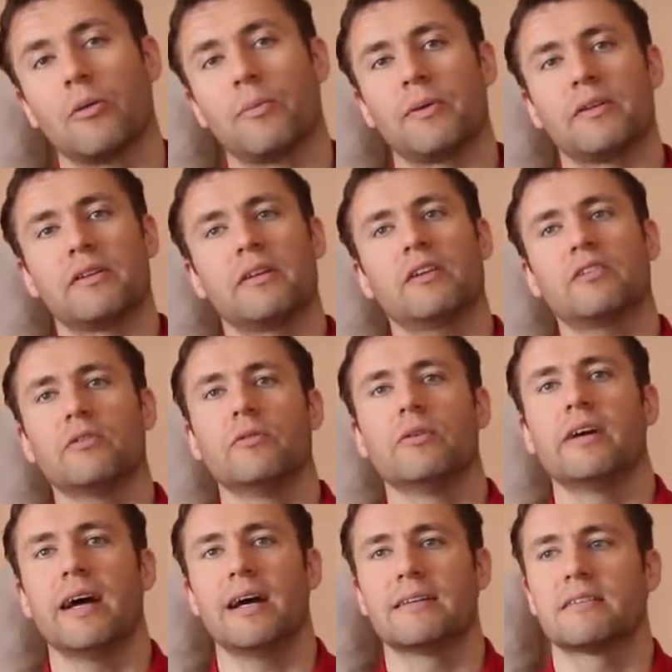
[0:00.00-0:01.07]
Klopp not
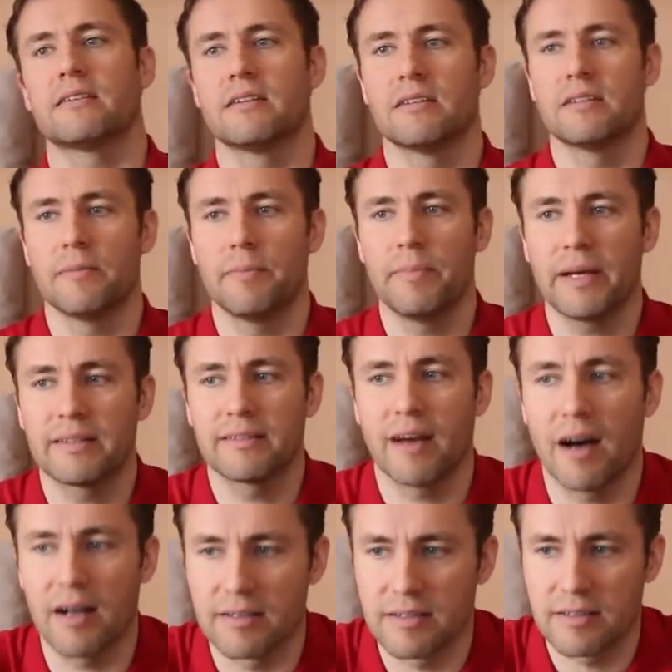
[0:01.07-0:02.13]
only has uh, the big
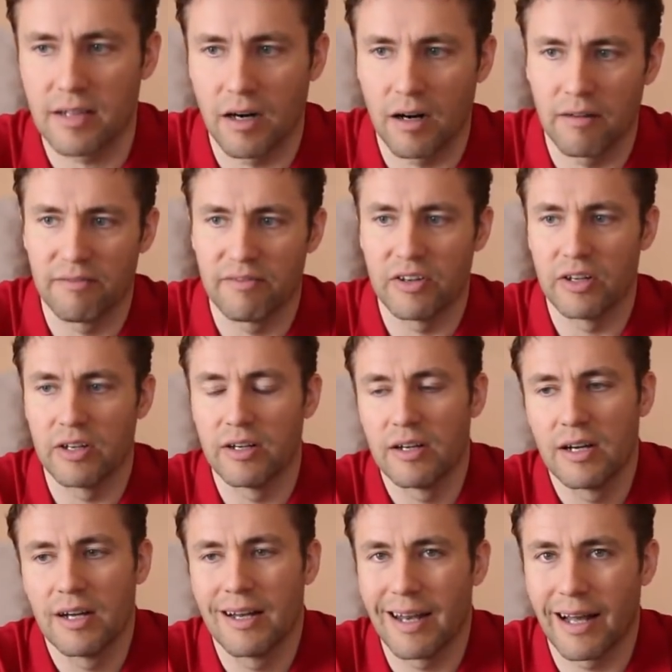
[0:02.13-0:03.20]
task of uh,
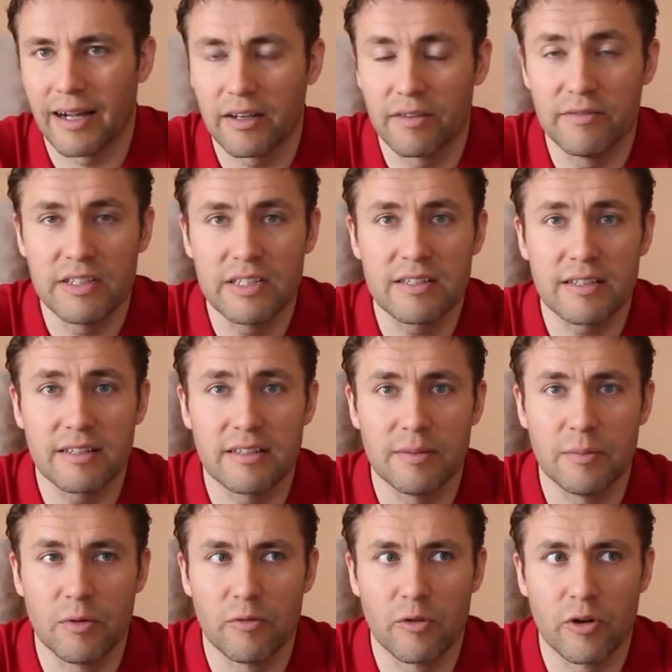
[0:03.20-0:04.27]
like convincing
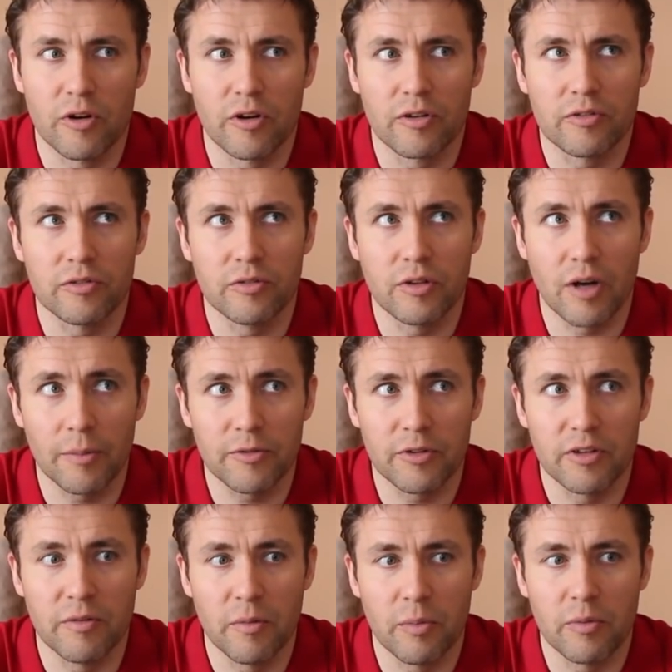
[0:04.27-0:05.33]
Timo Werner to come to
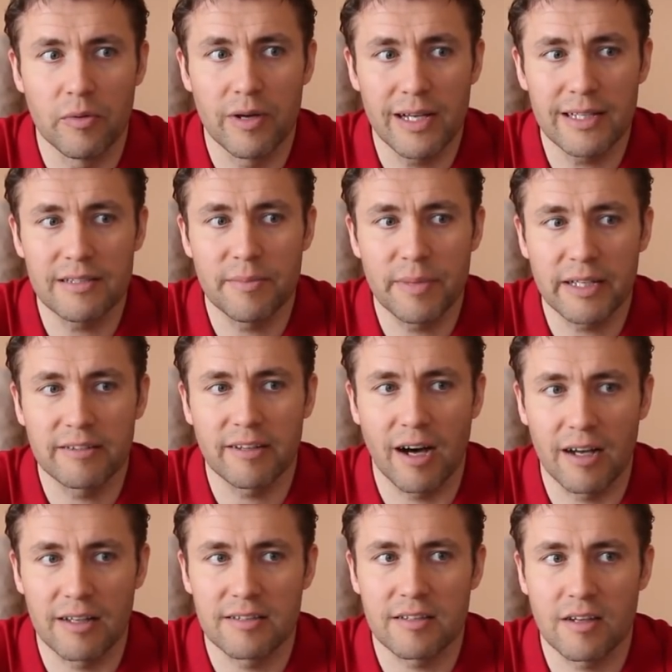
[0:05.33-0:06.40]
Liverpool, he has the big
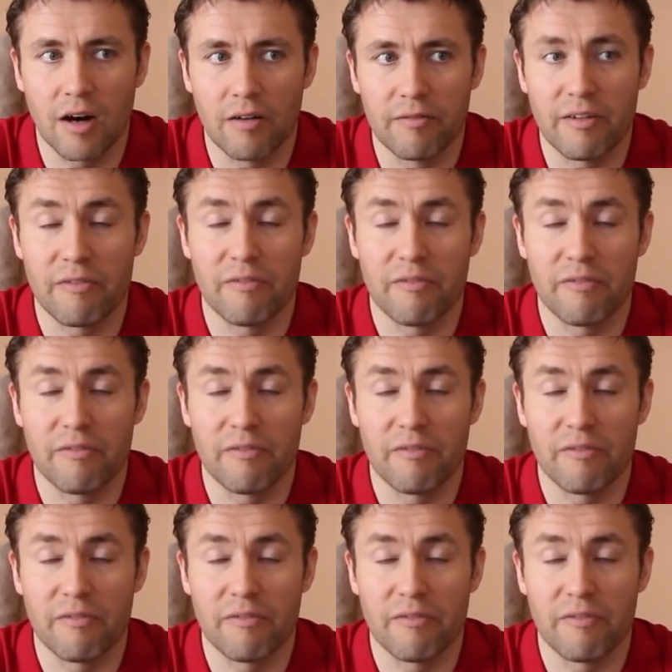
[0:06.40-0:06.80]
task of